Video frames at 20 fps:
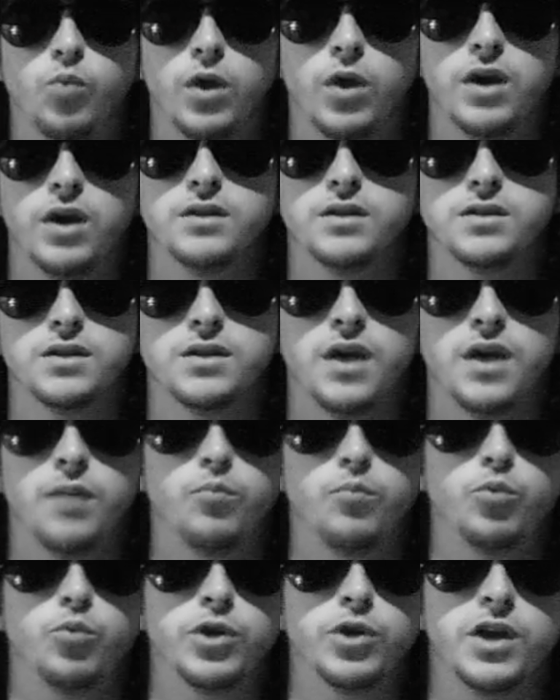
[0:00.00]
Wise, and
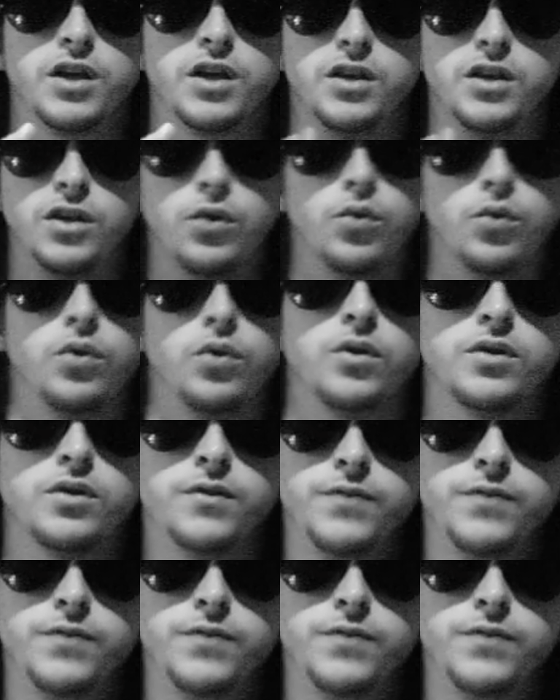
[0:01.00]
I'm bringing you,